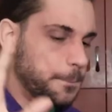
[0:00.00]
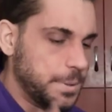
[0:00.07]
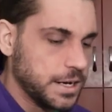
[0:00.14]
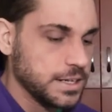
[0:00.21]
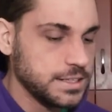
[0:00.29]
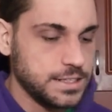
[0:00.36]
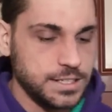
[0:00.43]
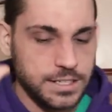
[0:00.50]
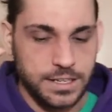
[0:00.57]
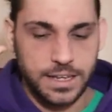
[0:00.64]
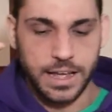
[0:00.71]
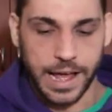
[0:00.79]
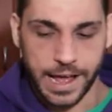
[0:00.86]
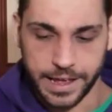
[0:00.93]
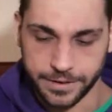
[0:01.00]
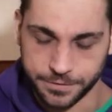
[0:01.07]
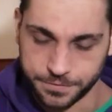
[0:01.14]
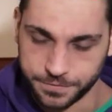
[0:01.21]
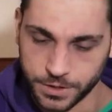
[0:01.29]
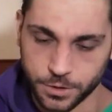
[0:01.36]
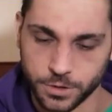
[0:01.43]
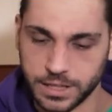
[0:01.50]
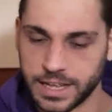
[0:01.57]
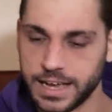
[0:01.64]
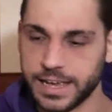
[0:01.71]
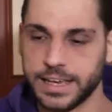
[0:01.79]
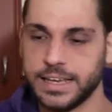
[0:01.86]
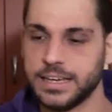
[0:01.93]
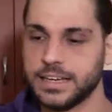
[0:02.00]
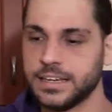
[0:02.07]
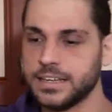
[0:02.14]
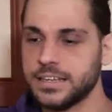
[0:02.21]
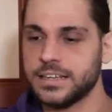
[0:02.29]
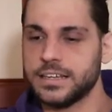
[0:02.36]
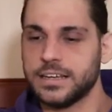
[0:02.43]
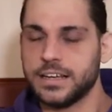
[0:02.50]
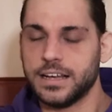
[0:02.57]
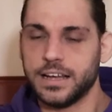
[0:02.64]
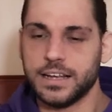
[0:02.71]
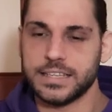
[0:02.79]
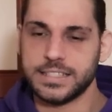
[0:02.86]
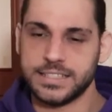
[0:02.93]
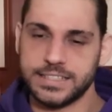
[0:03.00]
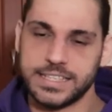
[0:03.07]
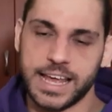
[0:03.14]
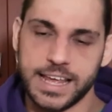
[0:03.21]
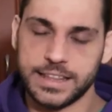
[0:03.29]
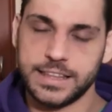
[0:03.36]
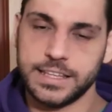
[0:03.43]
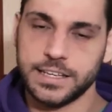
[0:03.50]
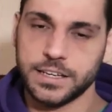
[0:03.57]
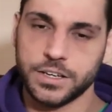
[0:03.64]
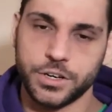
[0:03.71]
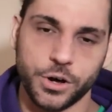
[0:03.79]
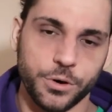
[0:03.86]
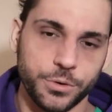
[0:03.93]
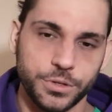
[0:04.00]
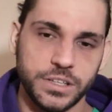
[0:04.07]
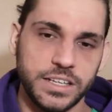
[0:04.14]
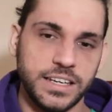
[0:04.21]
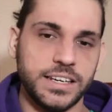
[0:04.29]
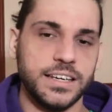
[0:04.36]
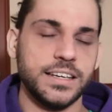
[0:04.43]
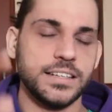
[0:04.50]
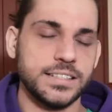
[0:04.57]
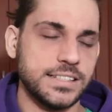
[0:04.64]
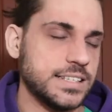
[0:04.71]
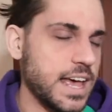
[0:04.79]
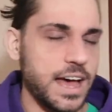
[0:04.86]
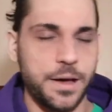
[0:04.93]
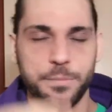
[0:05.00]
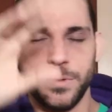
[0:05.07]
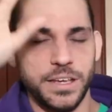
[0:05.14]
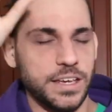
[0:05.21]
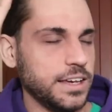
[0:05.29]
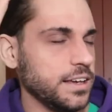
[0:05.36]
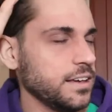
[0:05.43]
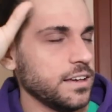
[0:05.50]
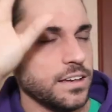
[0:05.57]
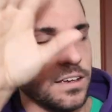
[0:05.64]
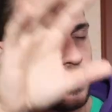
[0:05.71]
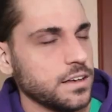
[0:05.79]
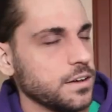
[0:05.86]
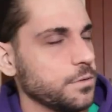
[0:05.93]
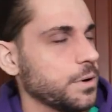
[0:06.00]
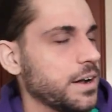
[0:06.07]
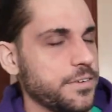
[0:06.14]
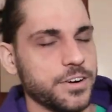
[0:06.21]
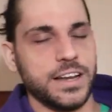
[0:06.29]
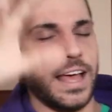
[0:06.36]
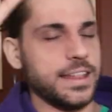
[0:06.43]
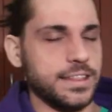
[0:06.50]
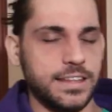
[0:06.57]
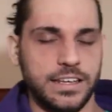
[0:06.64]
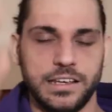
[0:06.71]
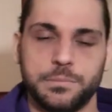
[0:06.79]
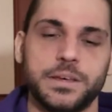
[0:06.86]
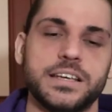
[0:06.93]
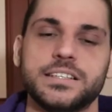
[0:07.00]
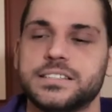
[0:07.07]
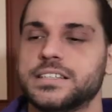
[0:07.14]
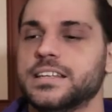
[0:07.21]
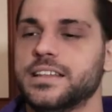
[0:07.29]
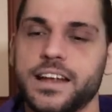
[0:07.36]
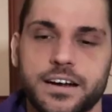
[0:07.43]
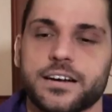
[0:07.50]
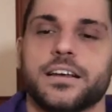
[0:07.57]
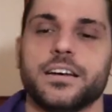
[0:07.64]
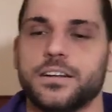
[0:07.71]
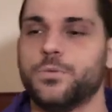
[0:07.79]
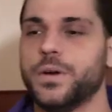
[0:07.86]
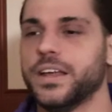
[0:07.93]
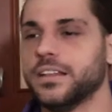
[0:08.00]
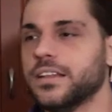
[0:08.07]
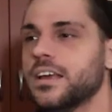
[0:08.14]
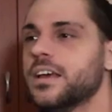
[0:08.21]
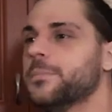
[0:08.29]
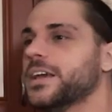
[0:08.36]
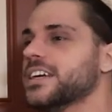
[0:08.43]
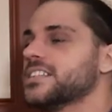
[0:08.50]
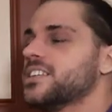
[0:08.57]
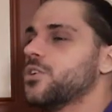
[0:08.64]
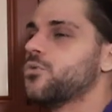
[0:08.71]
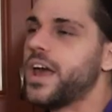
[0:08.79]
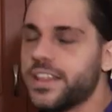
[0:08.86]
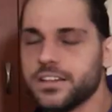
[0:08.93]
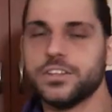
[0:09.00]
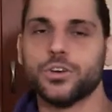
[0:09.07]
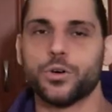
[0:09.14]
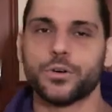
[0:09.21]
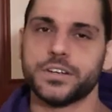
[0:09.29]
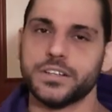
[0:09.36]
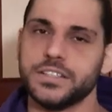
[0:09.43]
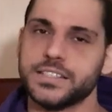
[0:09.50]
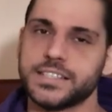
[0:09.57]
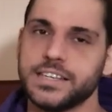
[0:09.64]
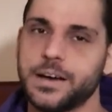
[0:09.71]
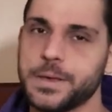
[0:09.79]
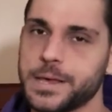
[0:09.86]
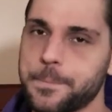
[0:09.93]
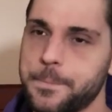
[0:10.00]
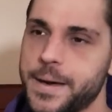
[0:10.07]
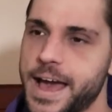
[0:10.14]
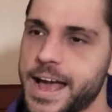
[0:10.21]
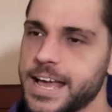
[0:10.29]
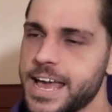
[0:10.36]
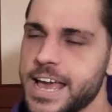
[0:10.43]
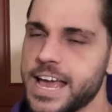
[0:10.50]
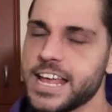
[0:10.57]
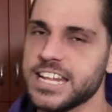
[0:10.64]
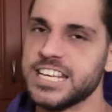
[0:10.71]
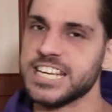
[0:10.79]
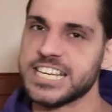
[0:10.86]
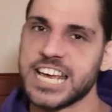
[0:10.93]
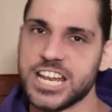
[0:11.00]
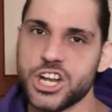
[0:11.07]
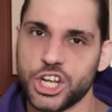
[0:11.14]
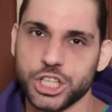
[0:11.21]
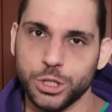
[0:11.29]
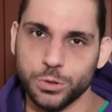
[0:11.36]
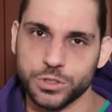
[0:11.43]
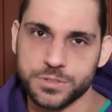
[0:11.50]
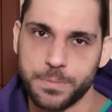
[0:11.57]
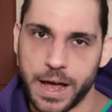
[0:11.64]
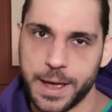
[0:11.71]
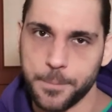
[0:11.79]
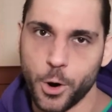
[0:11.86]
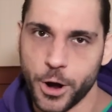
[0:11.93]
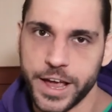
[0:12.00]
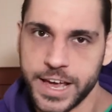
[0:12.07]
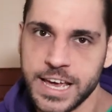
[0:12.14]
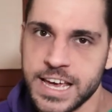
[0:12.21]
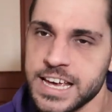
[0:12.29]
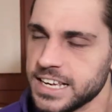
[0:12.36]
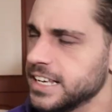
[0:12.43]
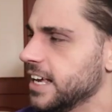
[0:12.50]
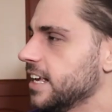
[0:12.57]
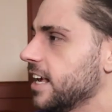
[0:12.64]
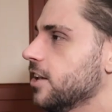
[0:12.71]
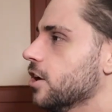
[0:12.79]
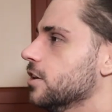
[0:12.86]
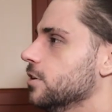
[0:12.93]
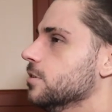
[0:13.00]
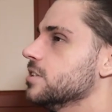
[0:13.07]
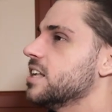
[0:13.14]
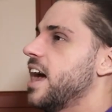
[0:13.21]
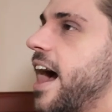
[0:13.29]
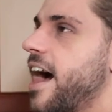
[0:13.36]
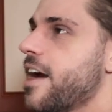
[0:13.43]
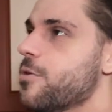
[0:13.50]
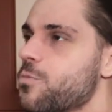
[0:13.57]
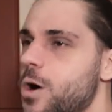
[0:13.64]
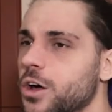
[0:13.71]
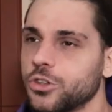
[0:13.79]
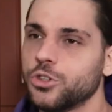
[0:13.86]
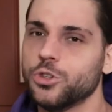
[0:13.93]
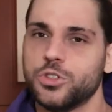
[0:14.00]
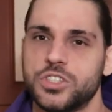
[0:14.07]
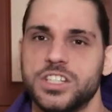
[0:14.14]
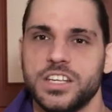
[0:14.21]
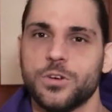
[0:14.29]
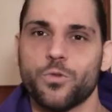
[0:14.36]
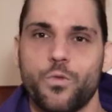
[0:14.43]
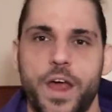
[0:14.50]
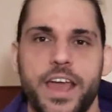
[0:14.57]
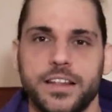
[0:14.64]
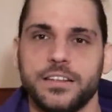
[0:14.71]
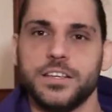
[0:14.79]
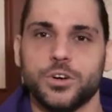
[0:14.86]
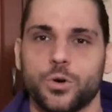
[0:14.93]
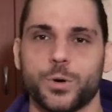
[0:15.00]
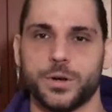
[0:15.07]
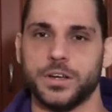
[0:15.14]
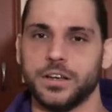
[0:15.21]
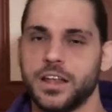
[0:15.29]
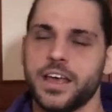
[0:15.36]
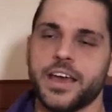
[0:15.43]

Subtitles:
But I feel like Seth, Cody, Sami, whatever that team is, they're gonna win because Randy Orton is coming back and he cannot lose, my boy. He cannot lose. I want to see Randy Orton.